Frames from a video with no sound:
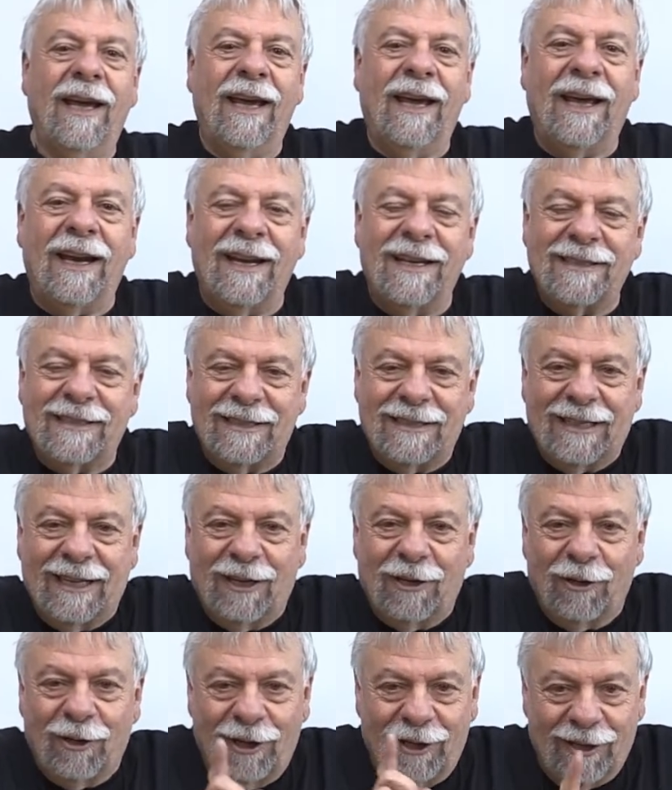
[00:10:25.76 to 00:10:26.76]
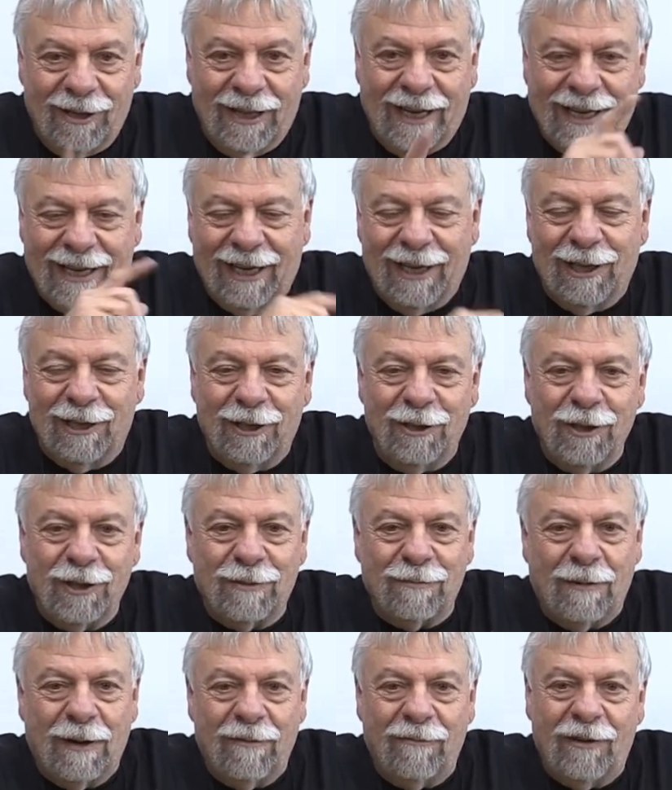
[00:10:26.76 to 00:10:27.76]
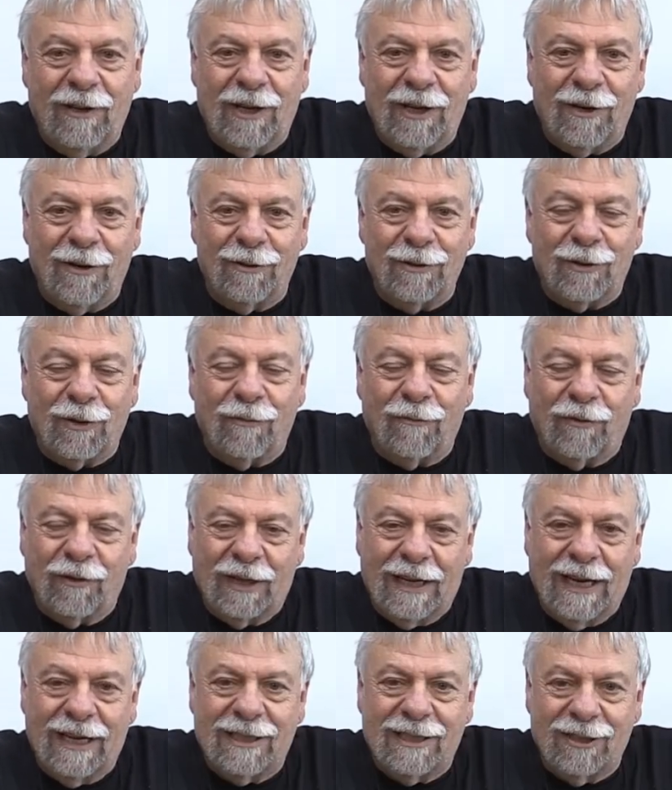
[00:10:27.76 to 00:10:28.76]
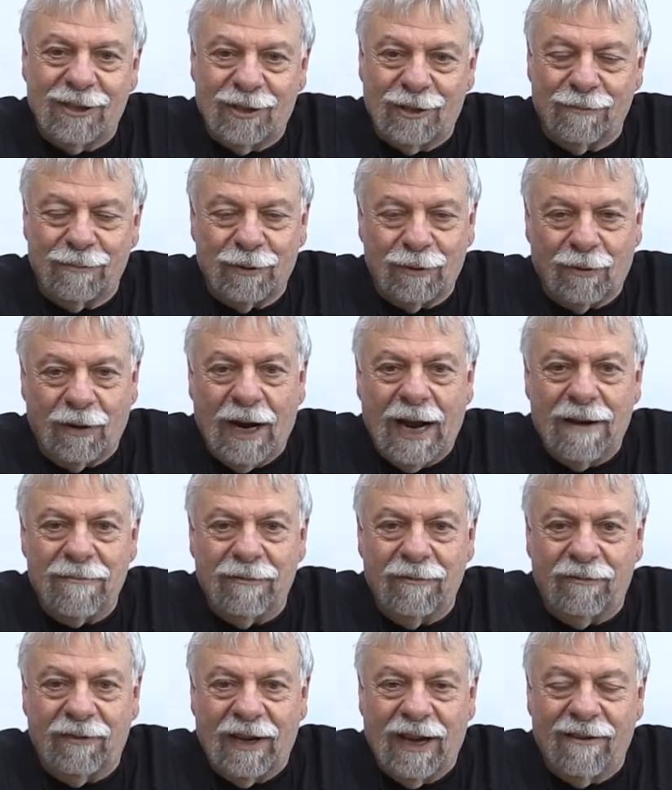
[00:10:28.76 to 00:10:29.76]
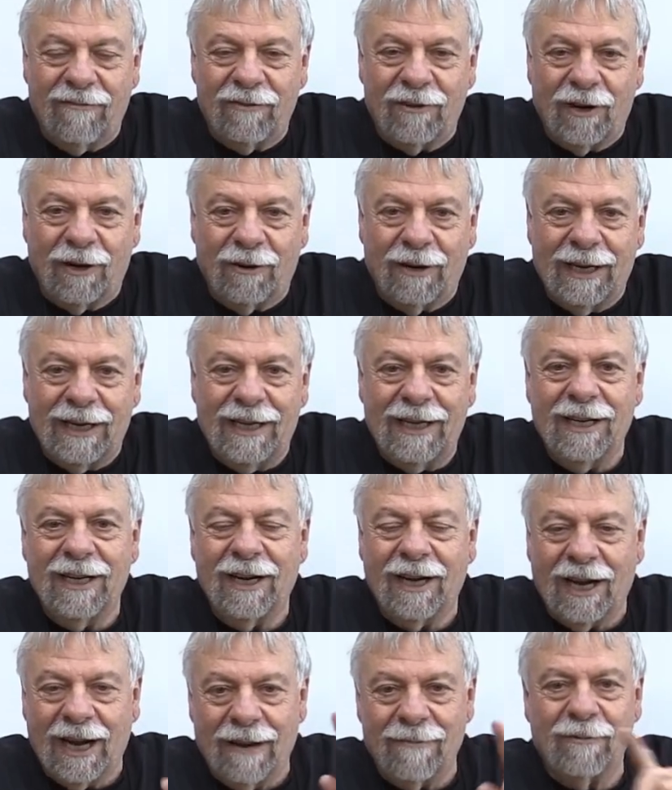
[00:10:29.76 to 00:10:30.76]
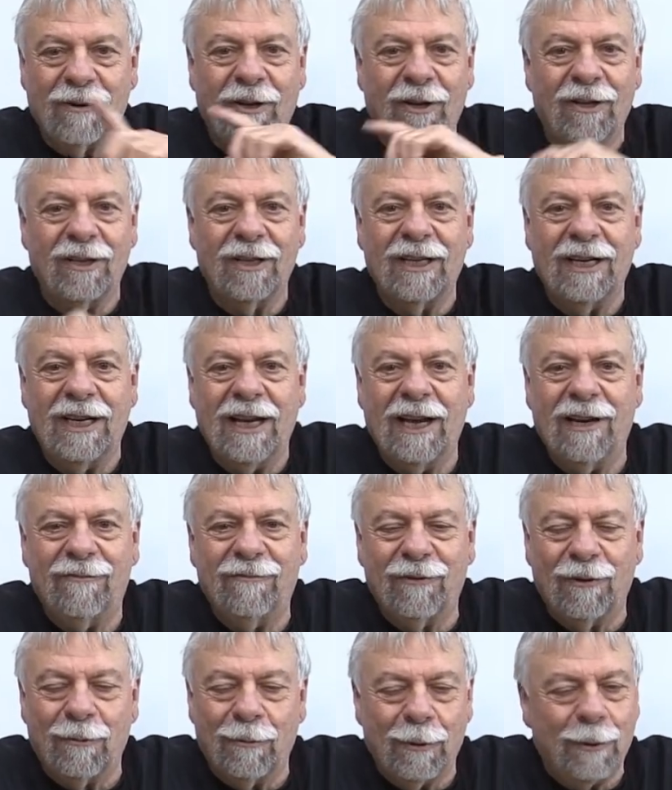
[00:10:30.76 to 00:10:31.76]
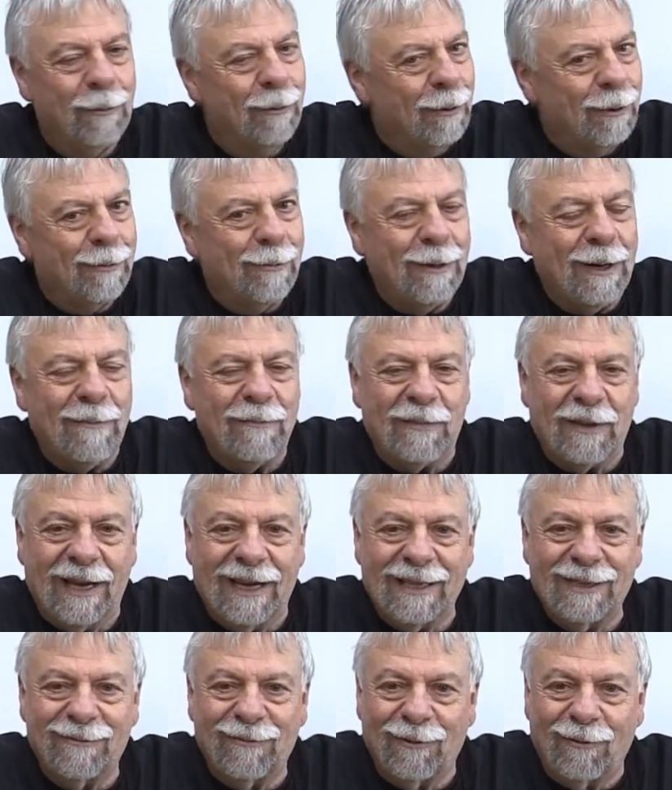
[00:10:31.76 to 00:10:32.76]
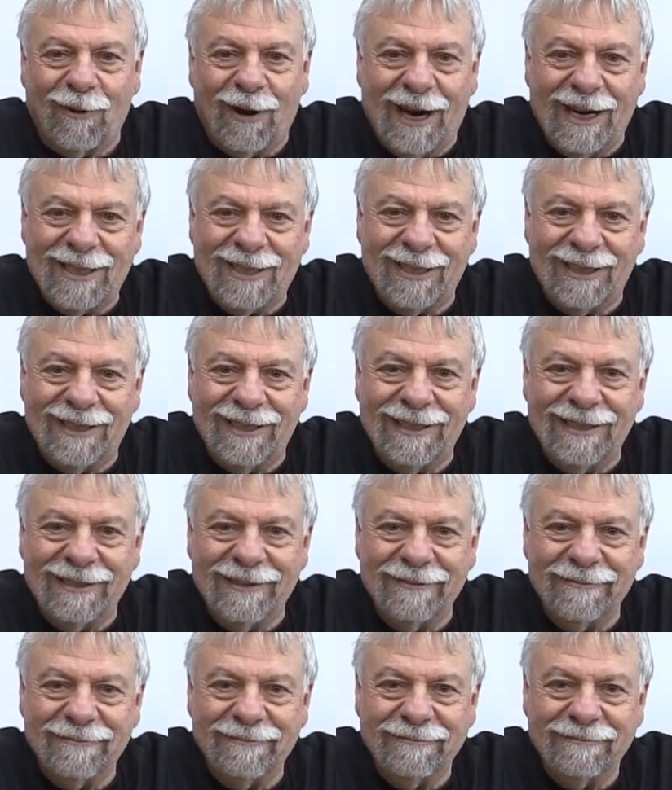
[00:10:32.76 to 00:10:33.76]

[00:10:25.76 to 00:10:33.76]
And as I said earlier, that concludes my video. Don't forget to subscribe if you haven't already. I'm Colin Knecht for Woodwork Web. Thanks for watching.